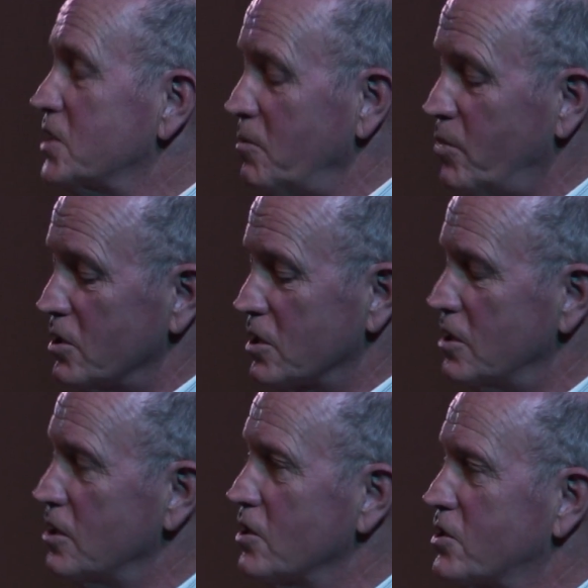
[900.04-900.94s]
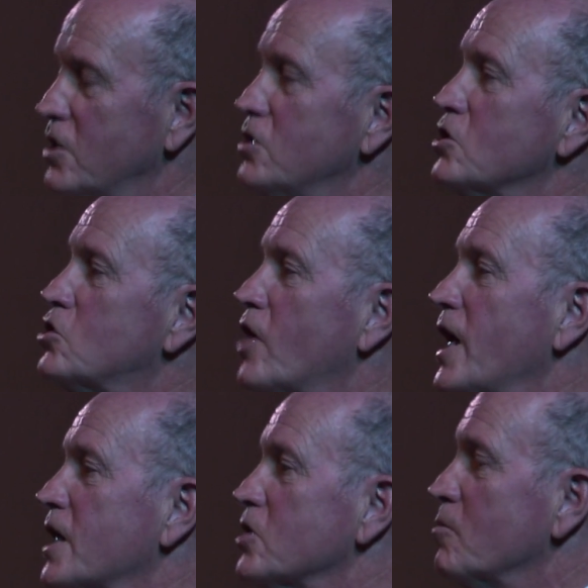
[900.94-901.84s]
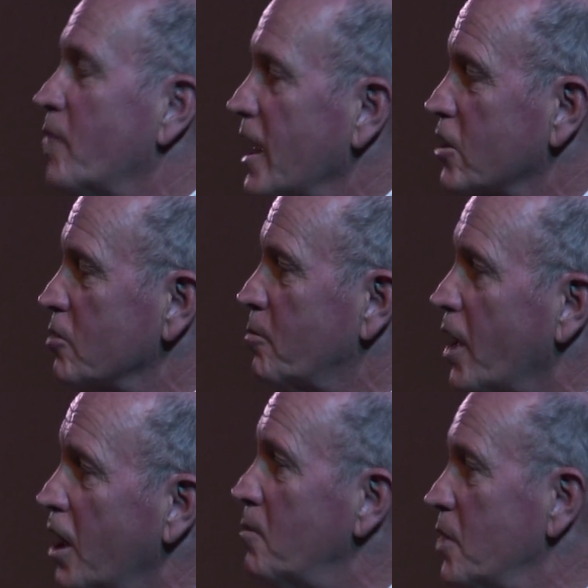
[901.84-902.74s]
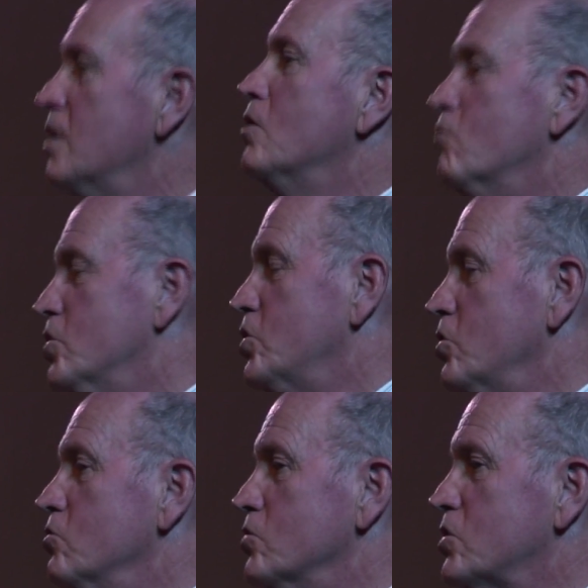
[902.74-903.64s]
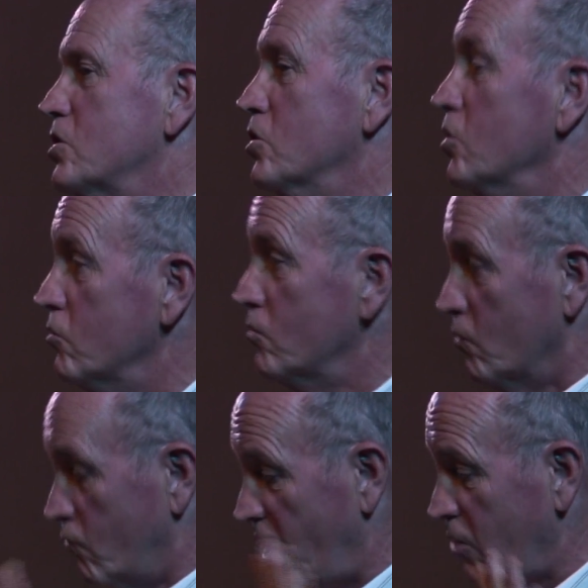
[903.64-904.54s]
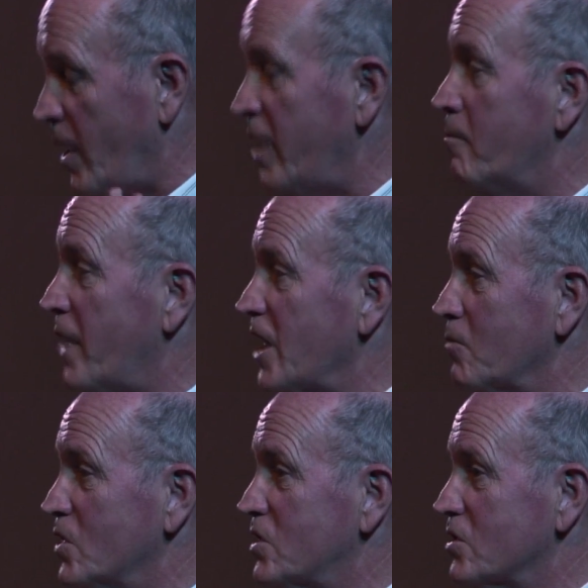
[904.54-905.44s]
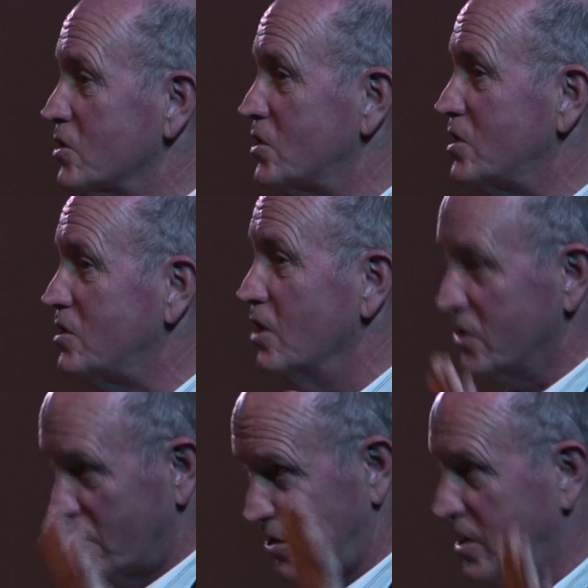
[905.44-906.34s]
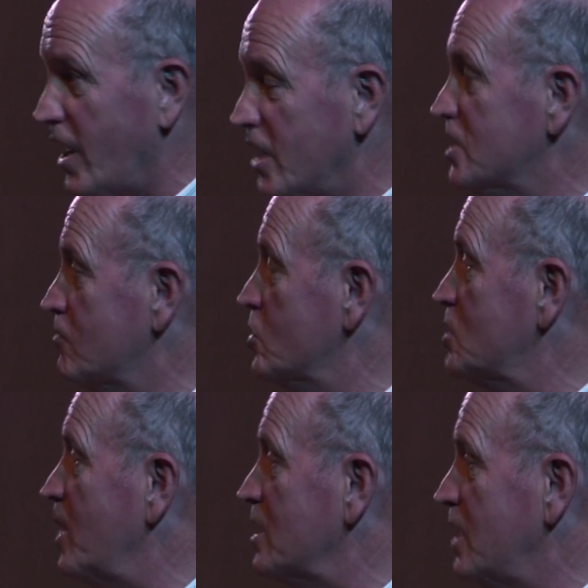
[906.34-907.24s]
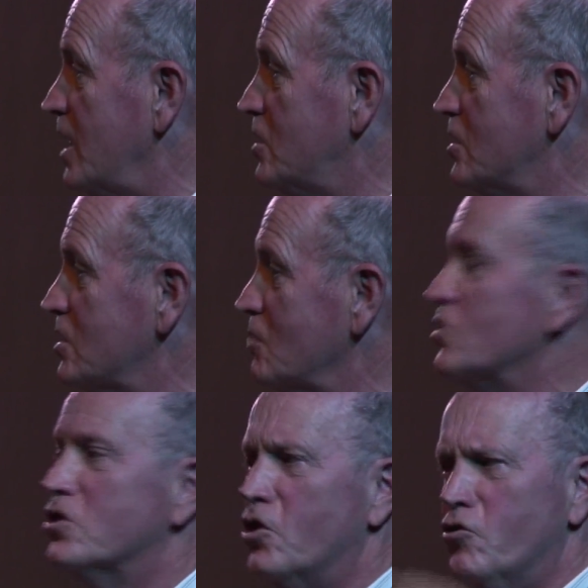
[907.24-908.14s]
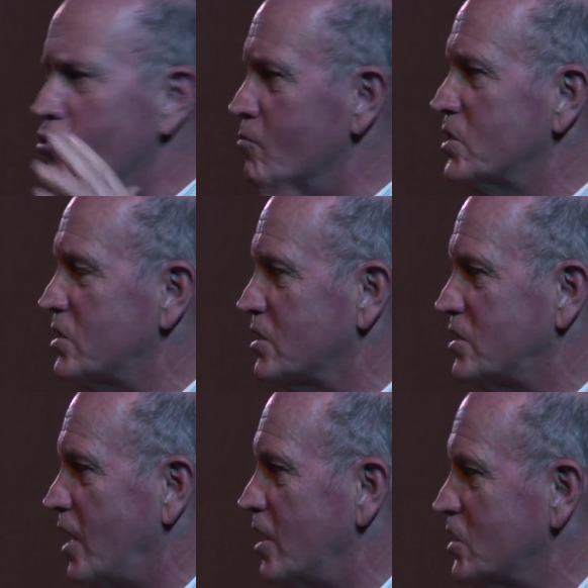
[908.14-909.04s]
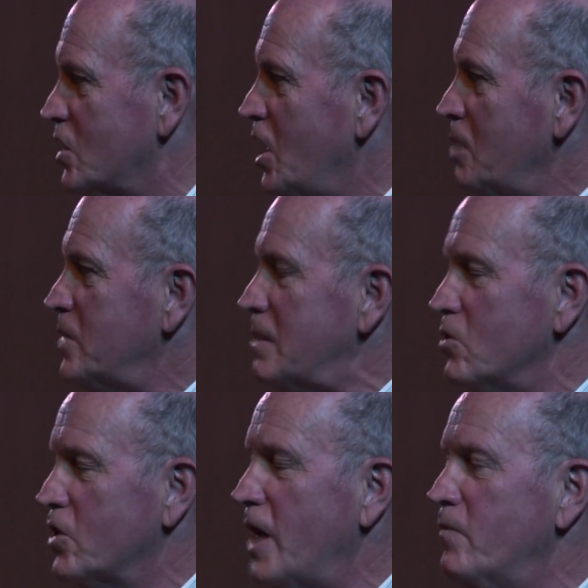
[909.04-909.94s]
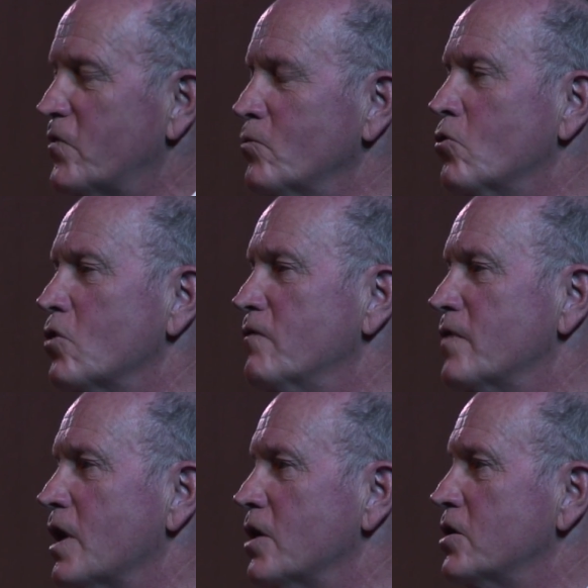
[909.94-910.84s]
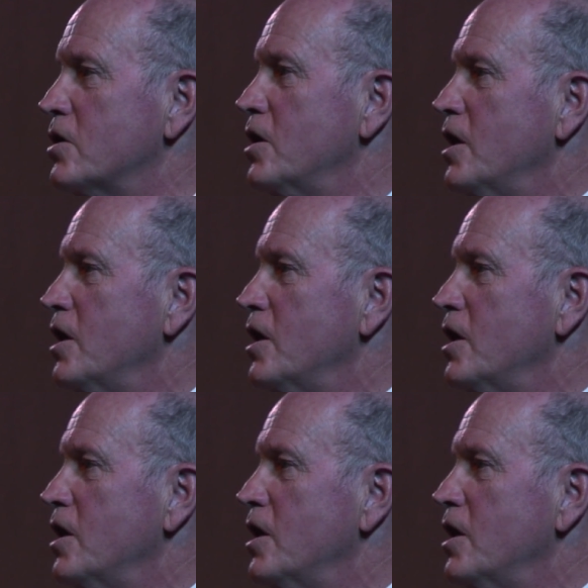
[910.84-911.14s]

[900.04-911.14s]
He built a little cinder track at the back of the pub, which used the new railway embankments as the stands for the spectators. It was an enormous success. People came from all over London.